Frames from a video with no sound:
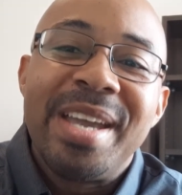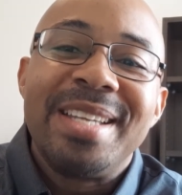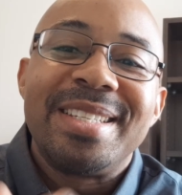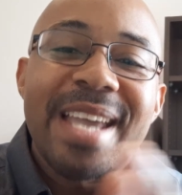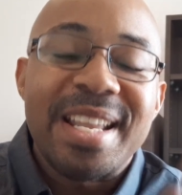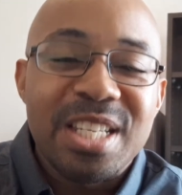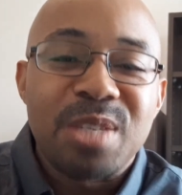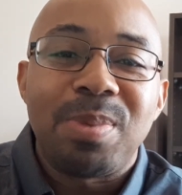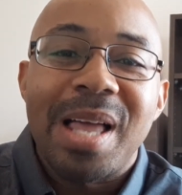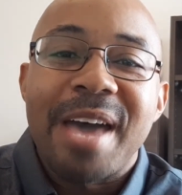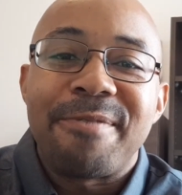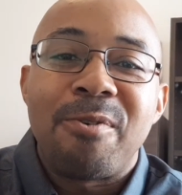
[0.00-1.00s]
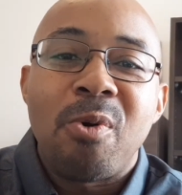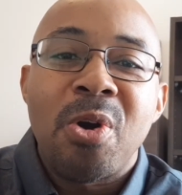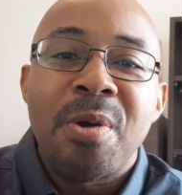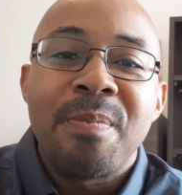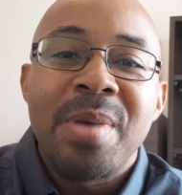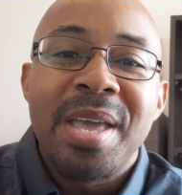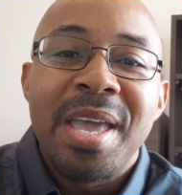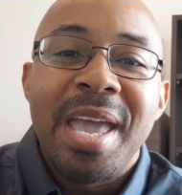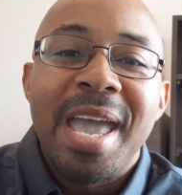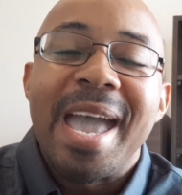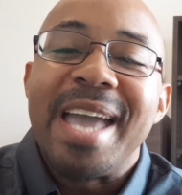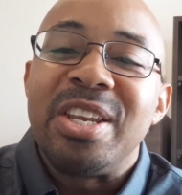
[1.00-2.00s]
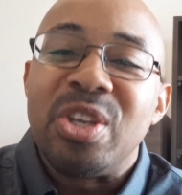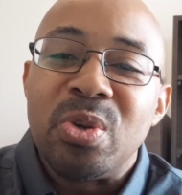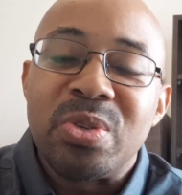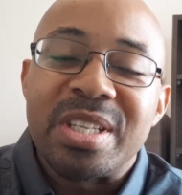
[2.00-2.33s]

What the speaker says: Take this platform and use